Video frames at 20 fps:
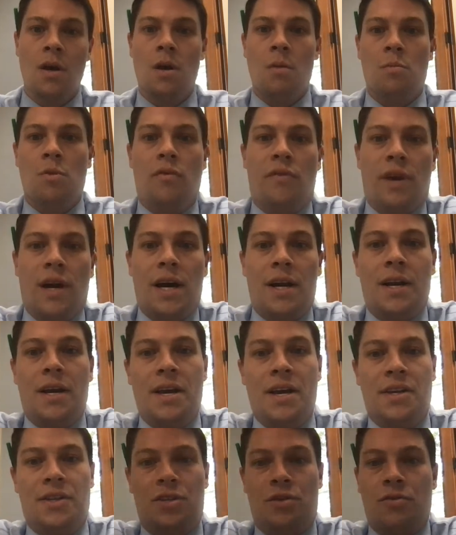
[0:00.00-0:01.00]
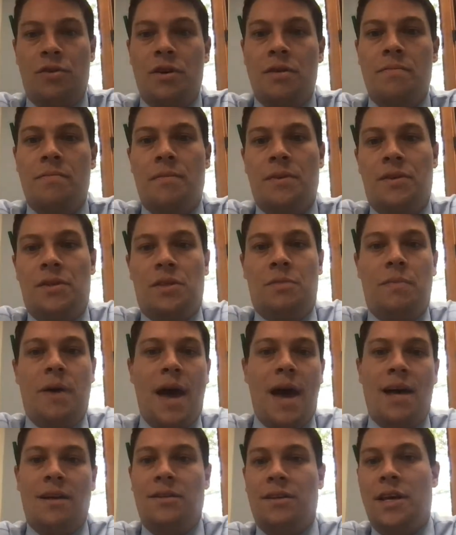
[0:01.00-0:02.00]
Moving on to history, Mrs.
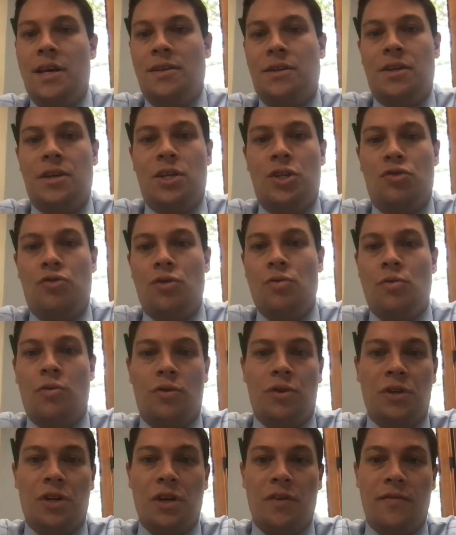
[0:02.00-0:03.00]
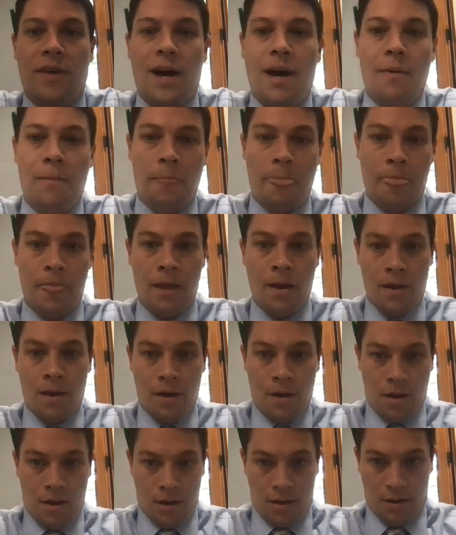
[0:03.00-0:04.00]
Passa has a history award to give out.
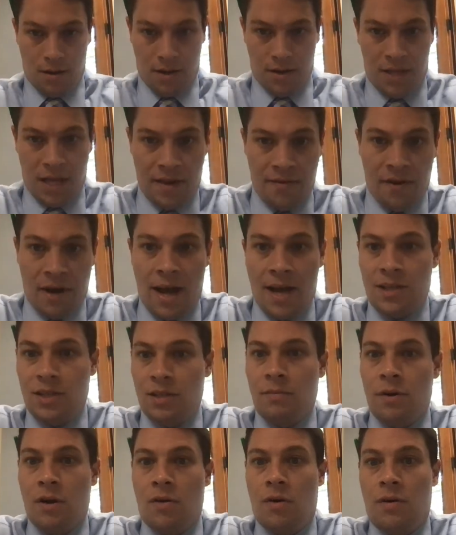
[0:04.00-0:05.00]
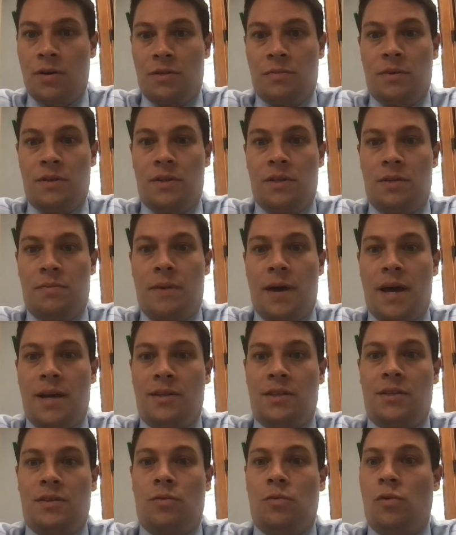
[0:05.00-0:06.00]
David Asamoah is Mrs.
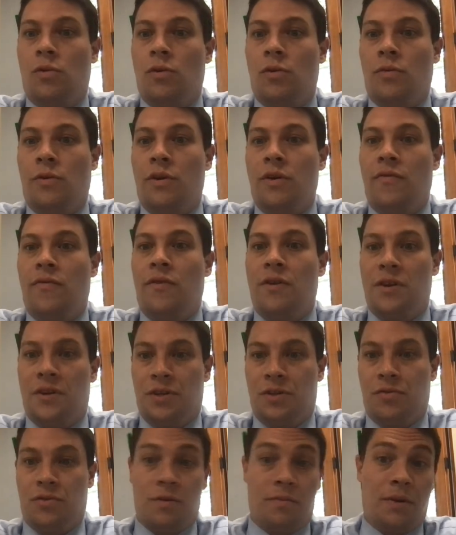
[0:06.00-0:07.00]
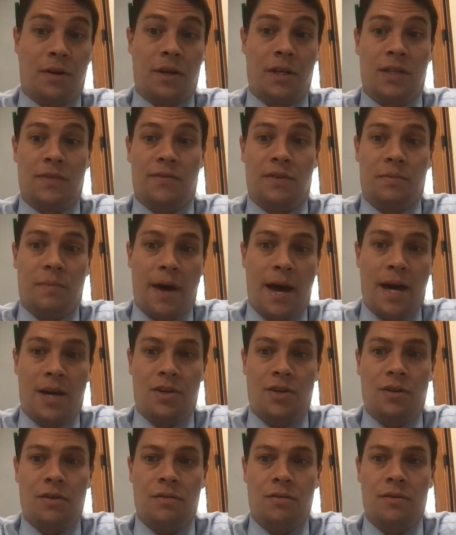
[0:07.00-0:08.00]
Passa's award winner for history because of his
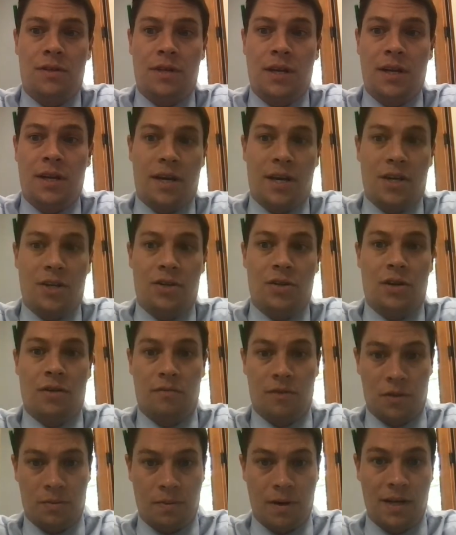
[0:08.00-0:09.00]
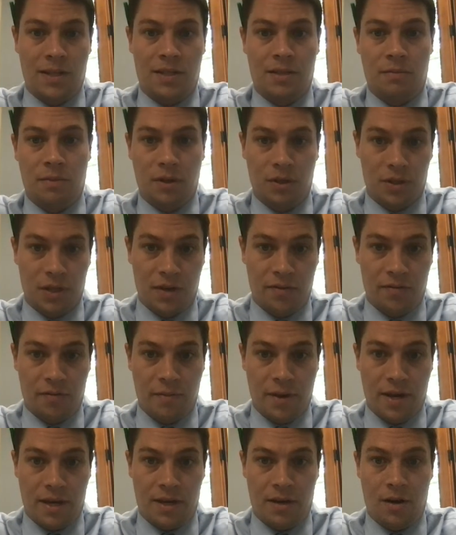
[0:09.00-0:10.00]
passion, dedication, and responsibility for
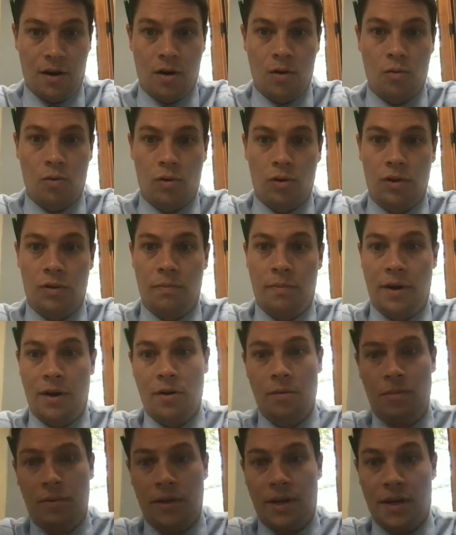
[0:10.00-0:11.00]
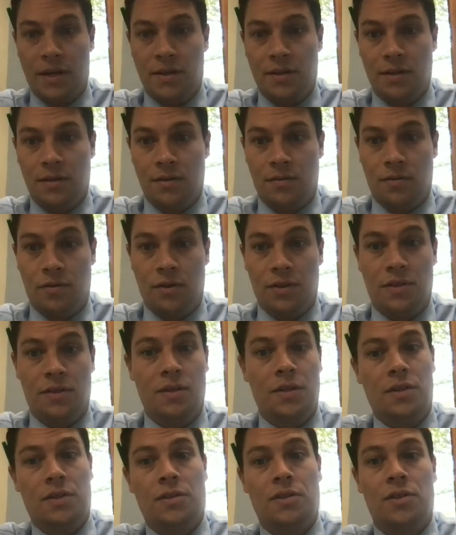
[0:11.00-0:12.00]
making our world a better place through his
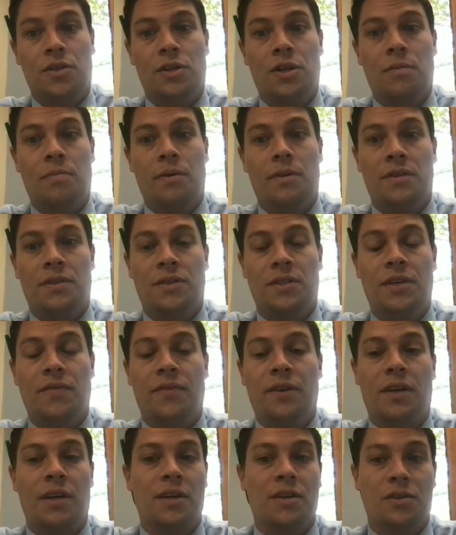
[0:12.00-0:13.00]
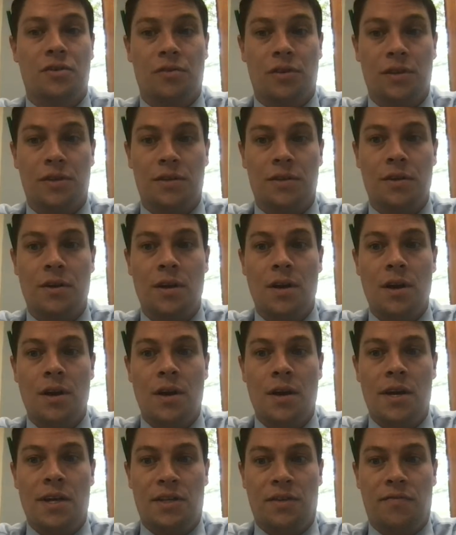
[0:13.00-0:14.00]
citizenship and civic interest.
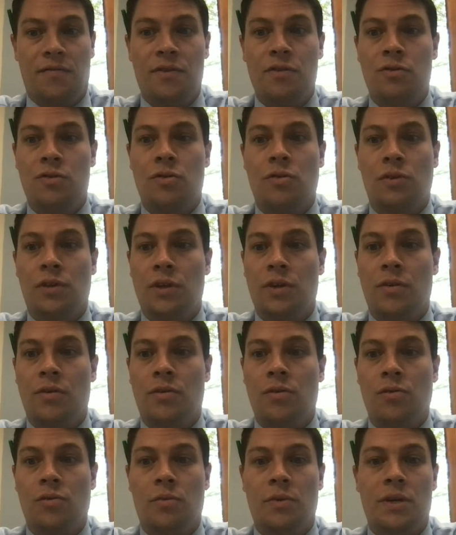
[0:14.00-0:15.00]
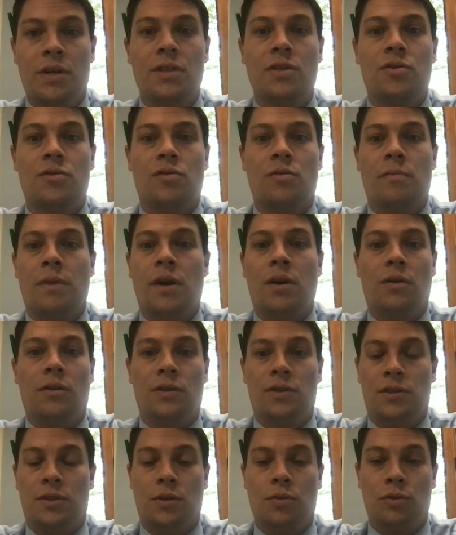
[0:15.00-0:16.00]
He's a future leader who will be instrumental
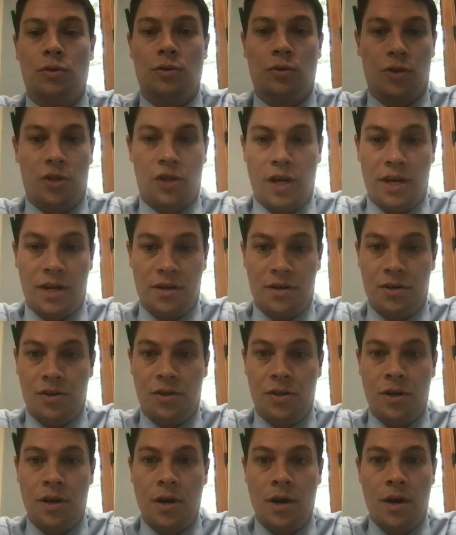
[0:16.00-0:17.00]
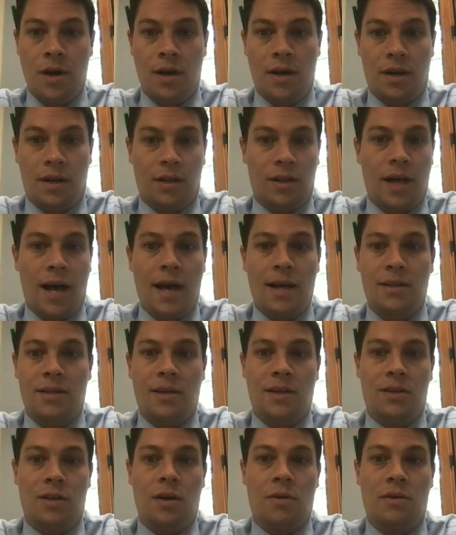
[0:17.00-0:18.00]
in social change. In class,
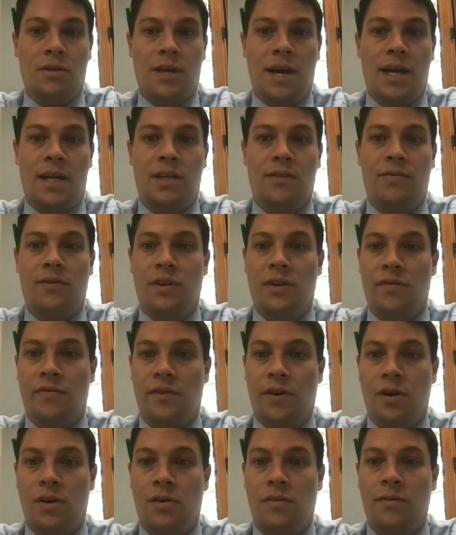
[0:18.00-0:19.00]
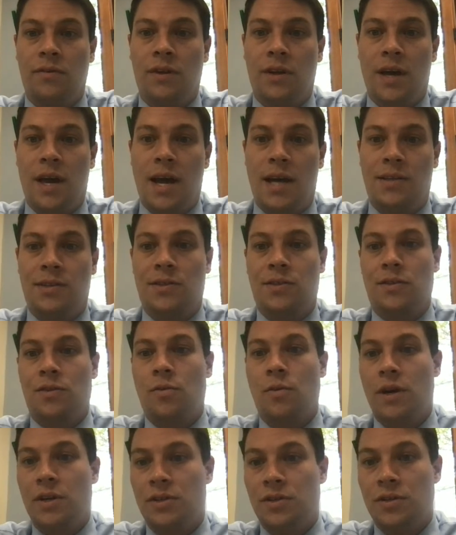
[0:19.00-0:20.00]
he is always actively involved, asks
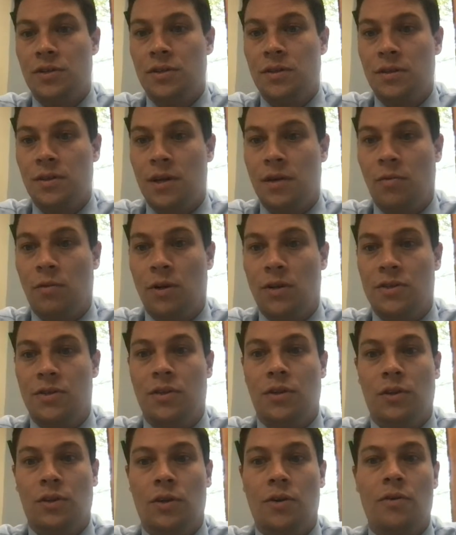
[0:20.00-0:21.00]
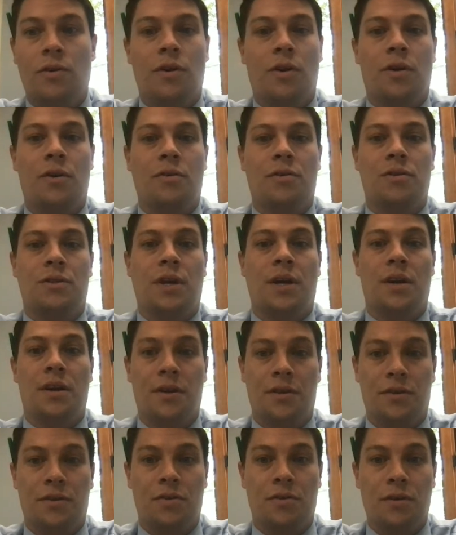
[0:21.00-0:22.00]
questions, and wants to learn and understand
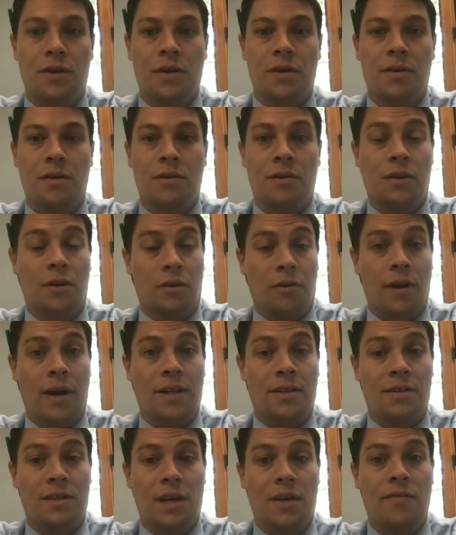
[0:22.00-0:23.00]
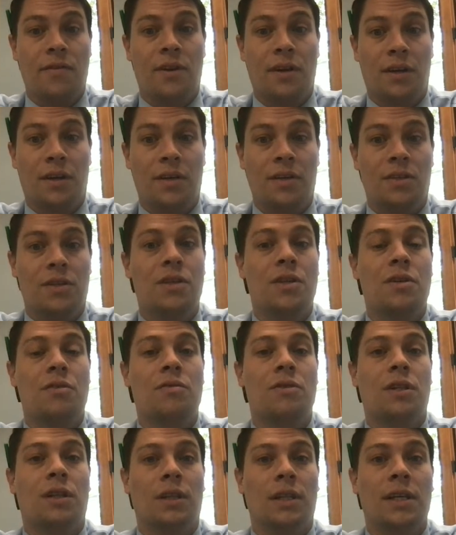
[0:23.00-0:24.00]
history. Congrats, David, and
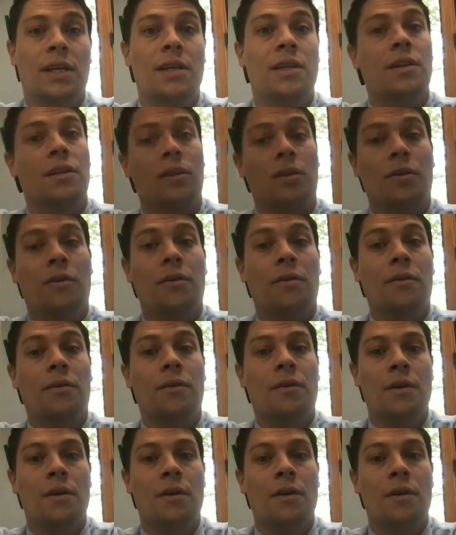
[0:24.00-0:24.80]
continue to lead and learn.